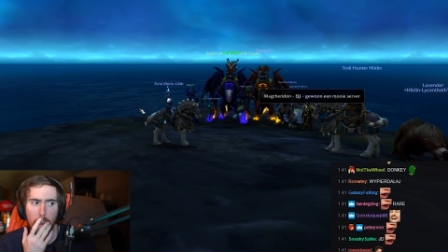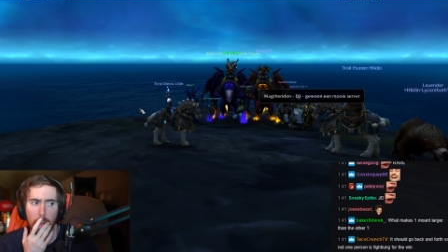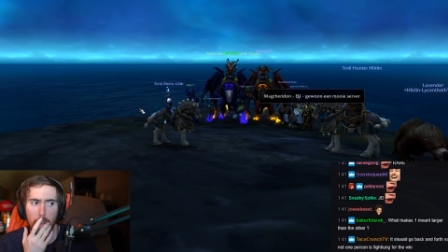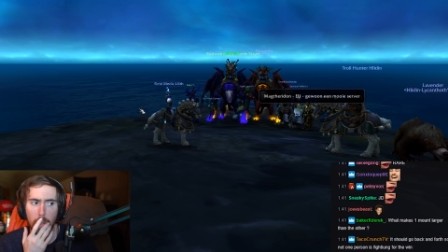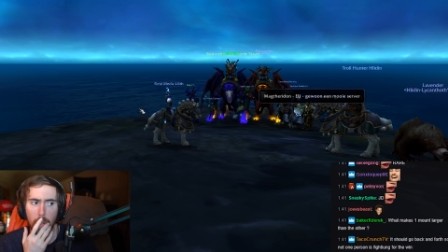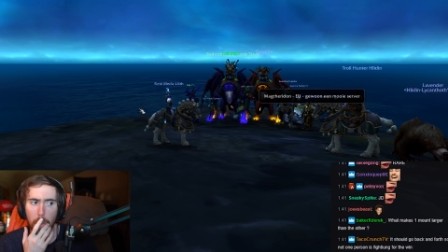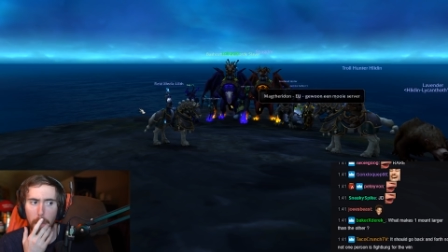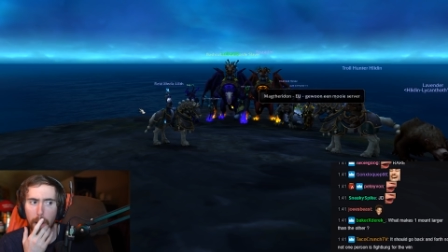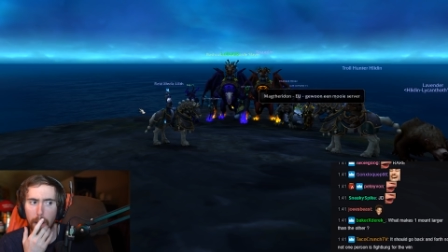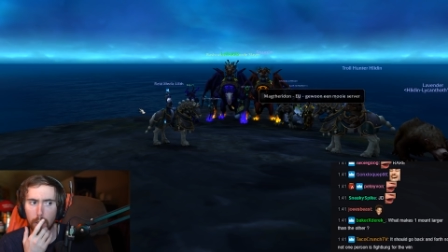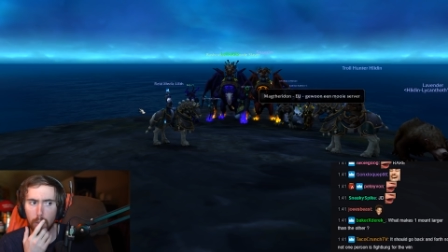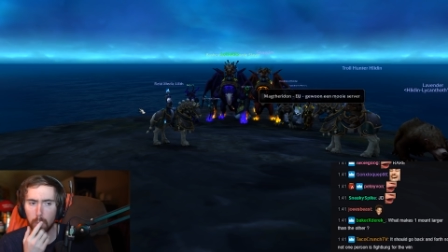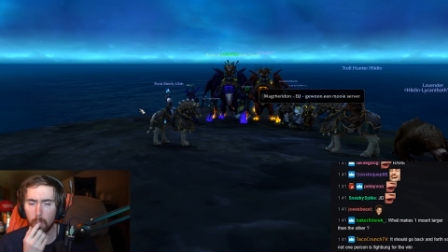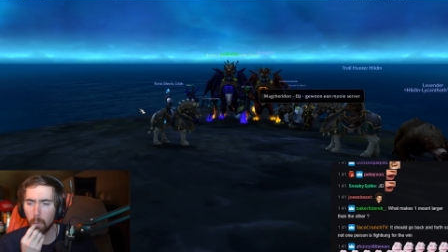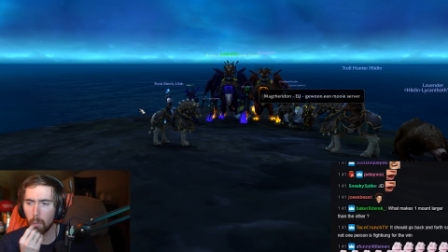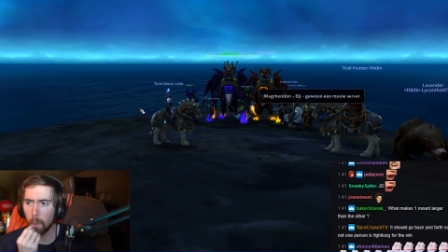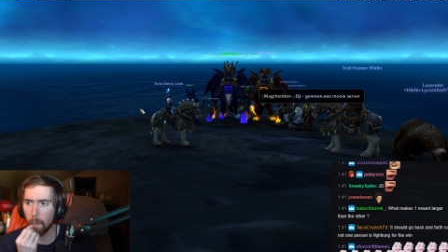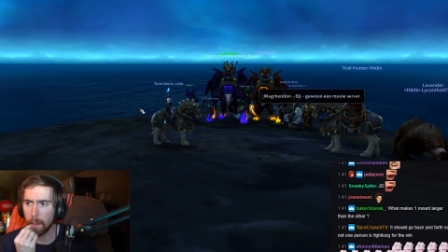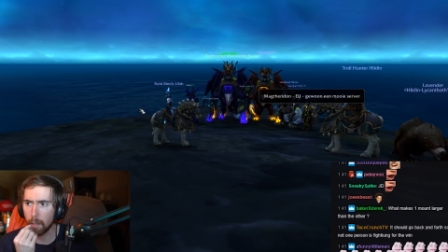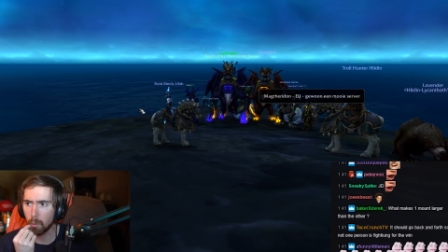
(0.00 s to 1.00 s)
What mounts?
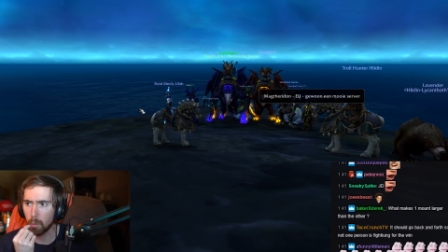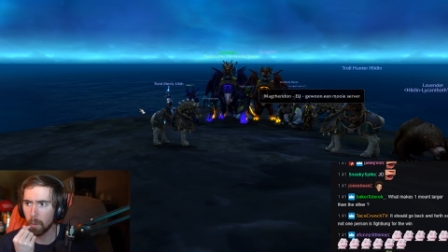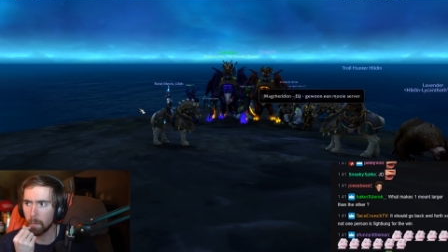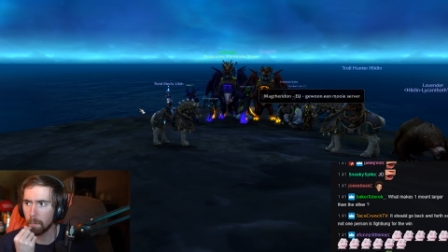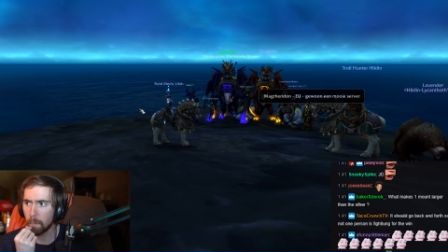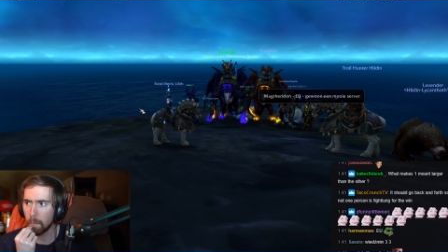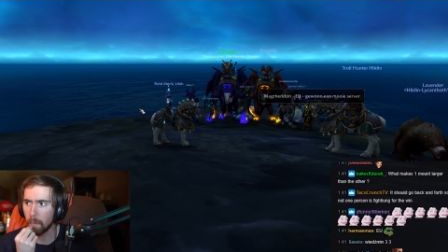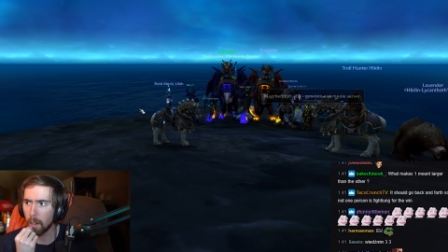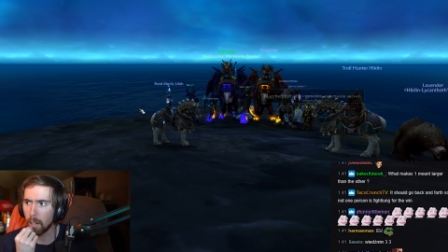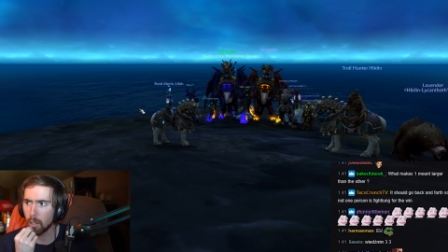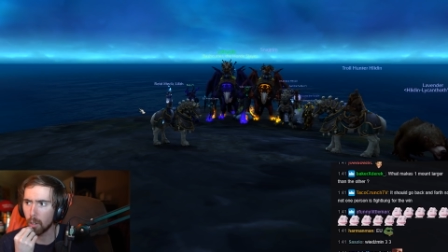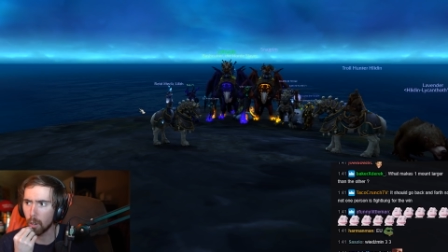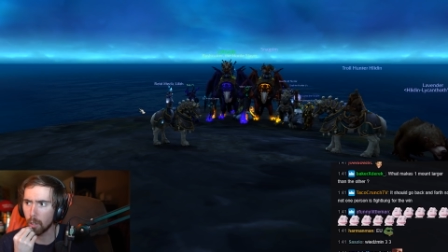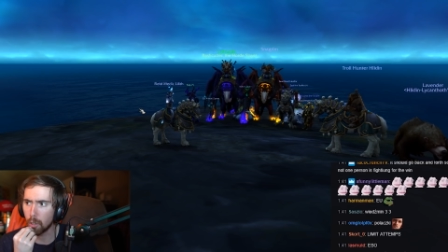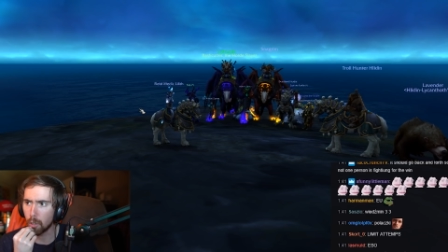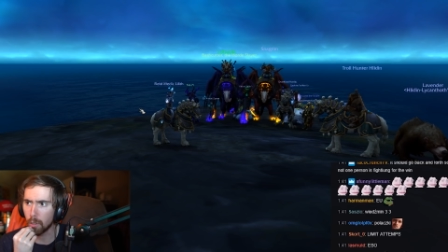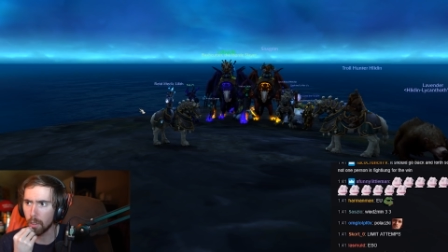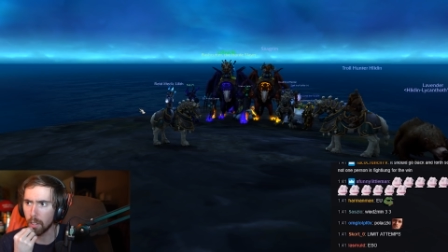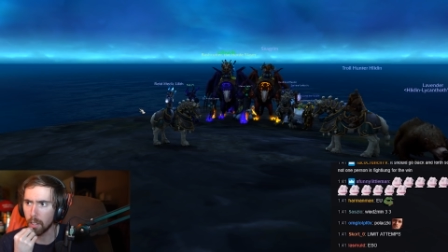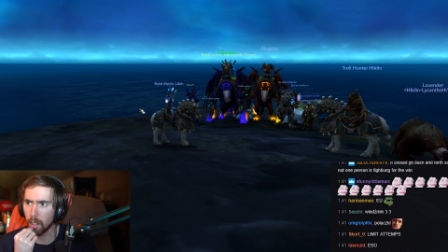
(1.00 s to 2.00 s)
What makes one mount
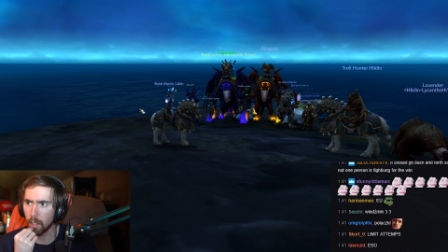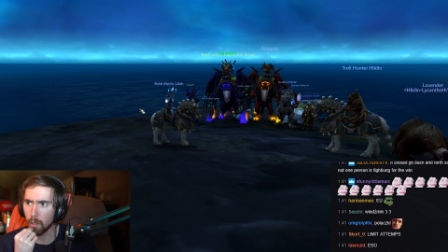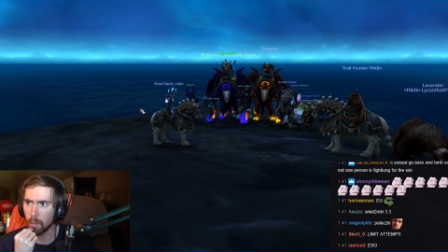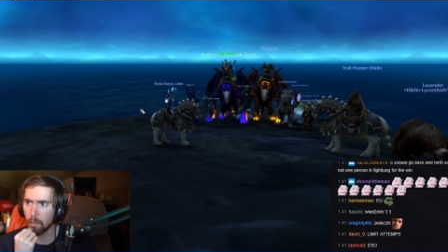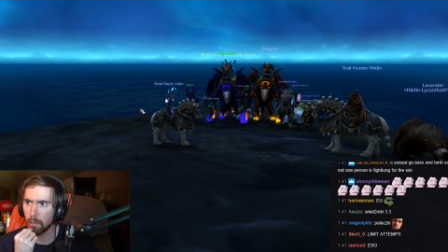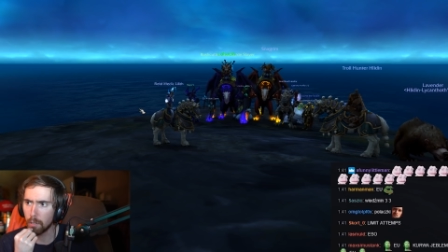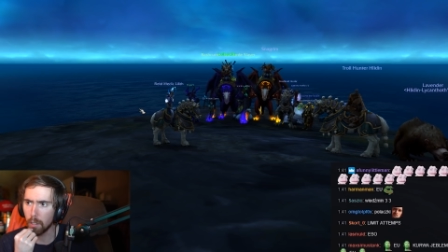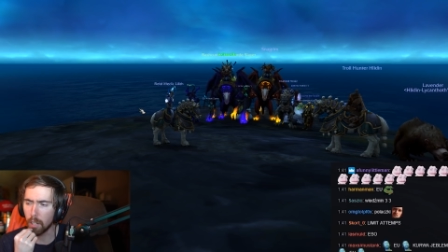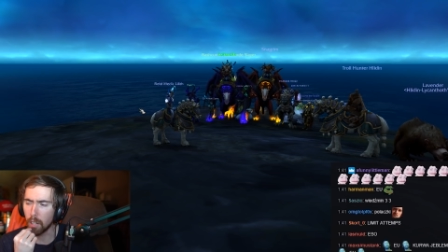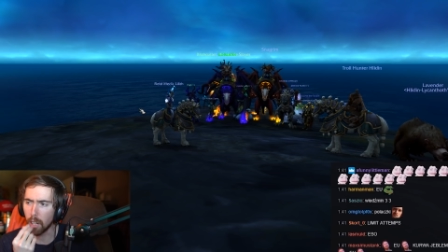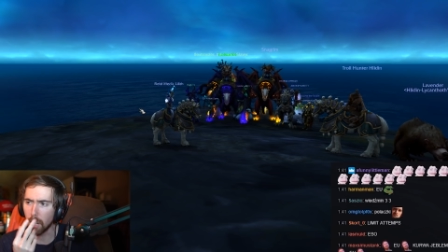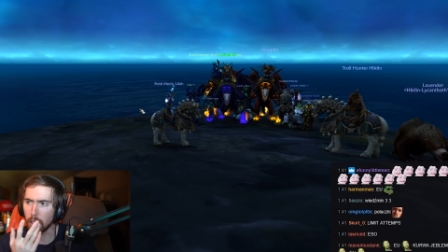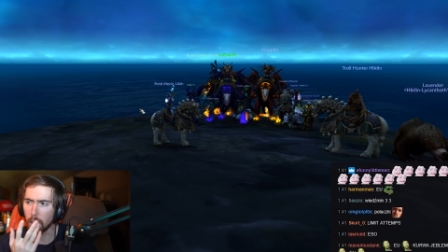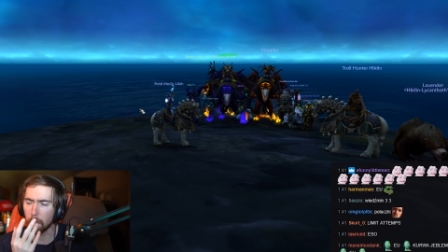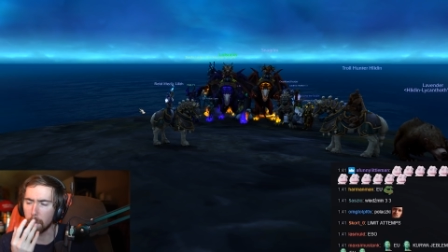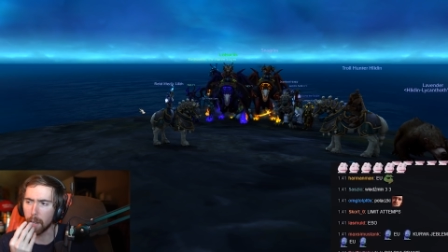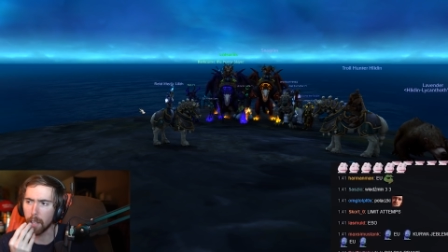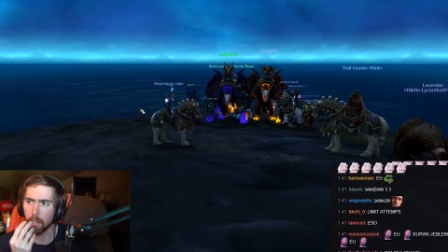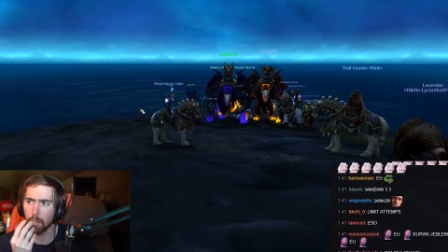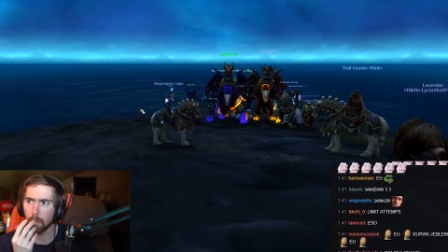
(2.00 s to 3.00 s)
larger than the others? It, it
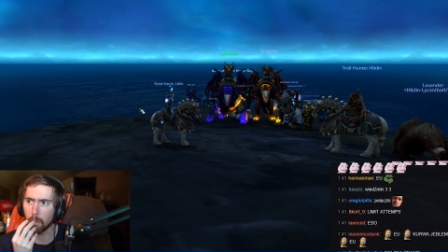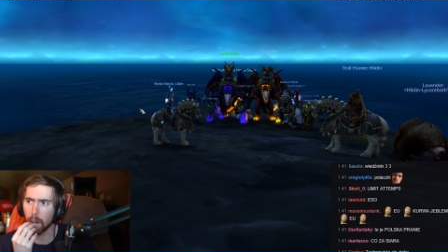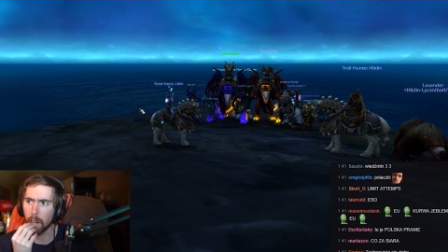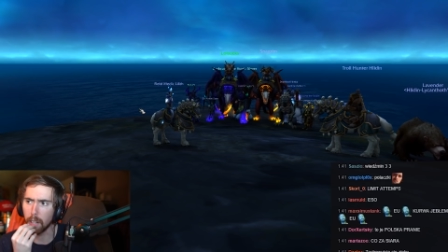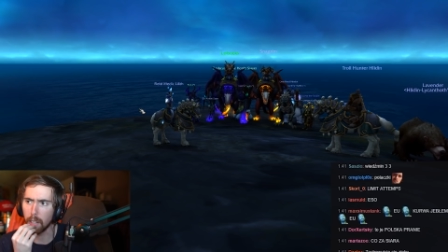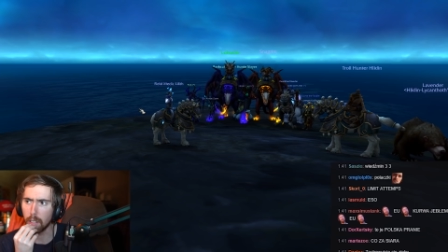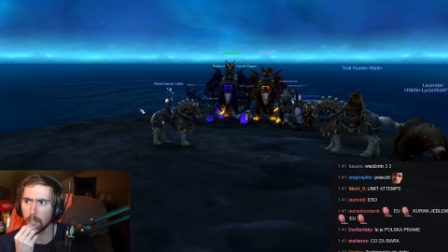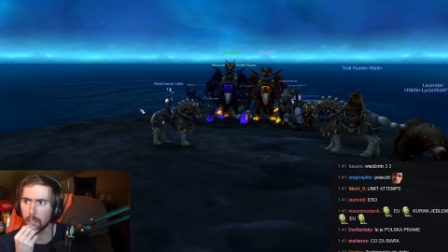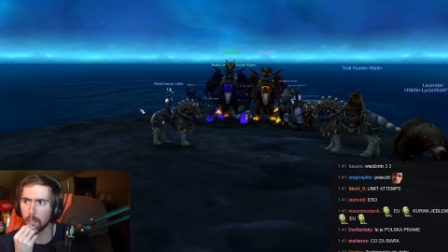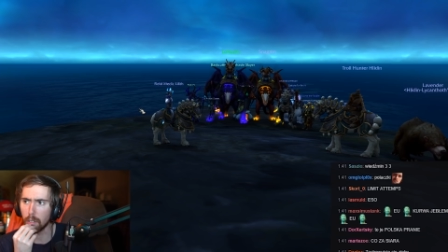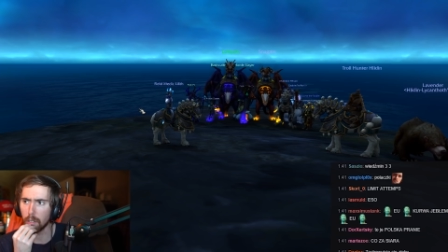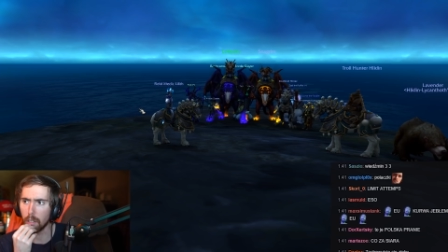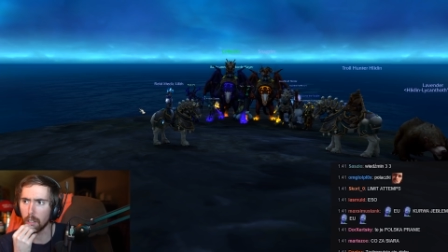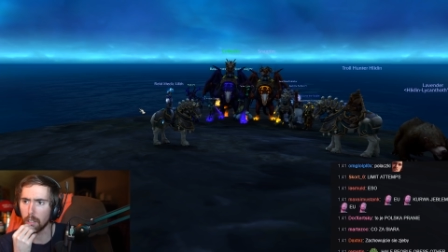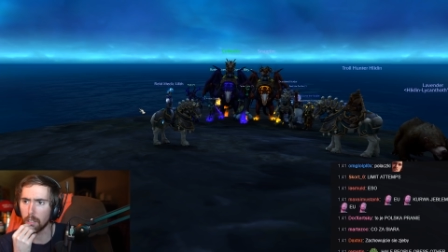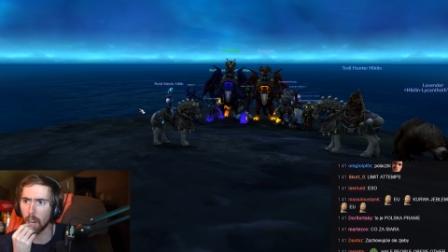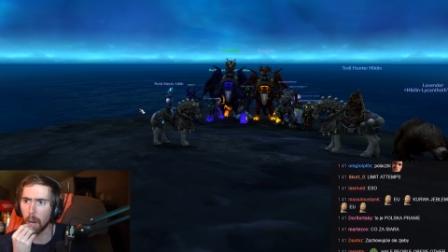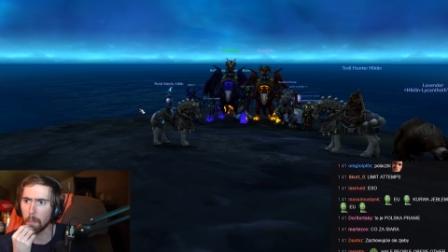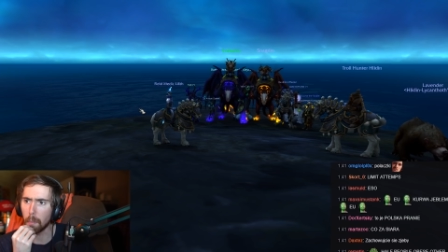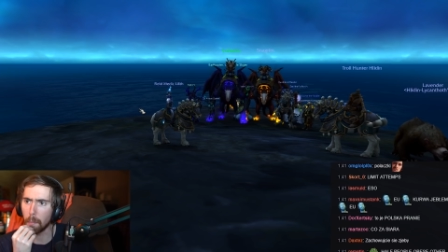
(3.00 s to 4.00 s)
depends, right? It's the
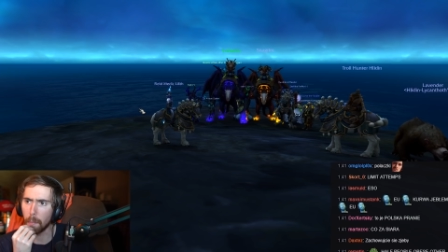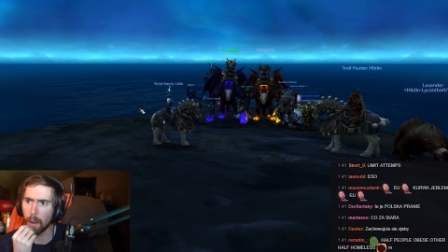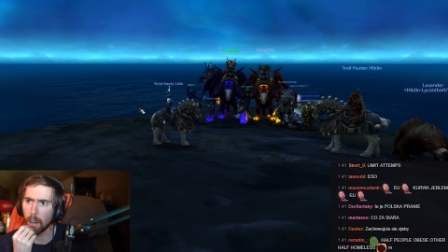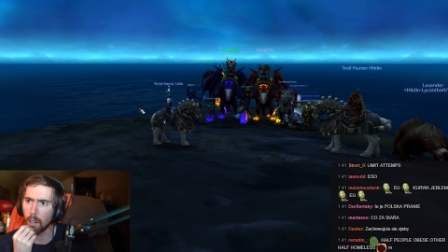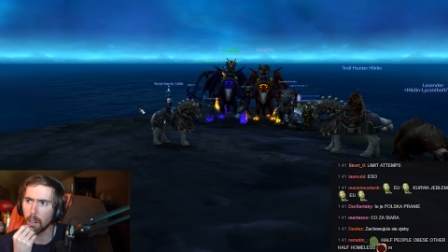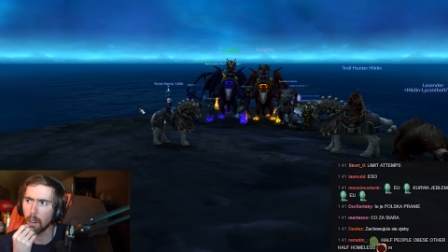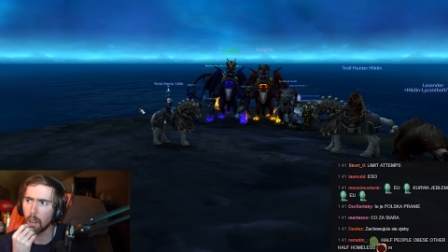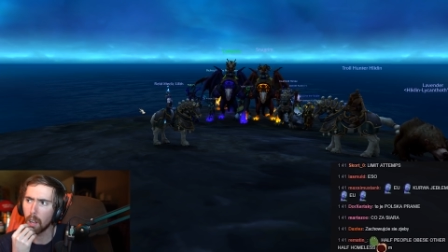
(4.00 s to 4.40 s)
type of mount.